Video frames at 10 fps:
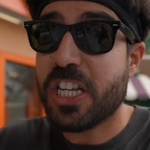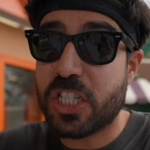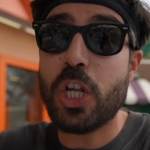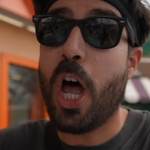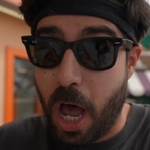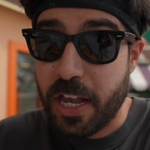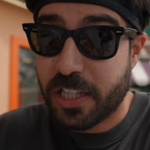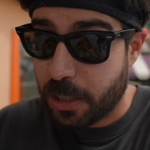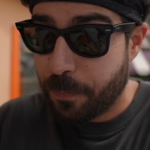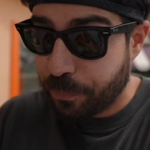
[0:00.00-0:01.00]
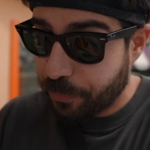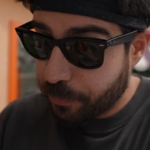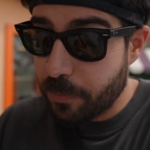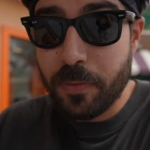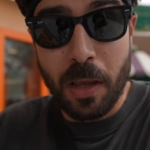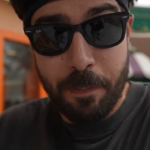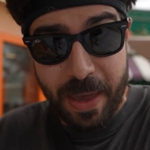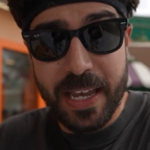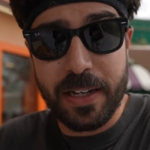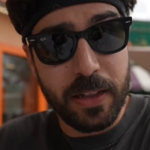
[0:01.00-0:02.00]
sauce,
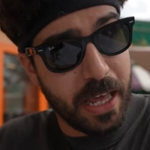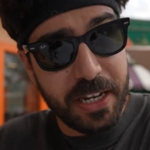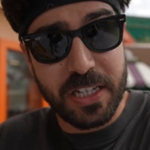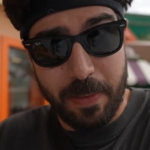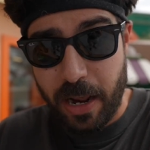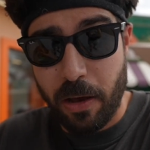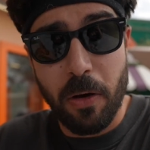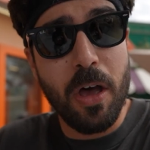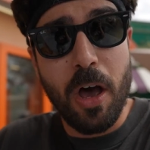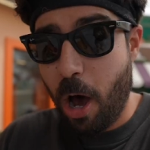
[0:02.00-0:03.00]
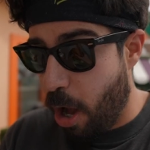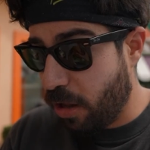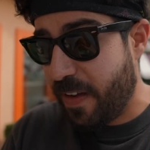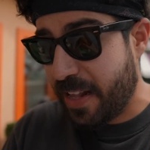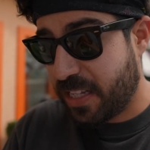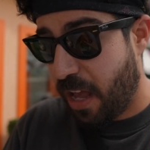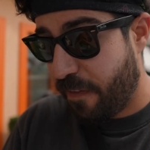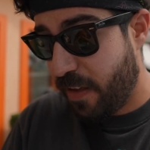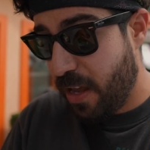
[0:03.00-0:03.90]
bacon, lettuce, tomato, all of that stuff.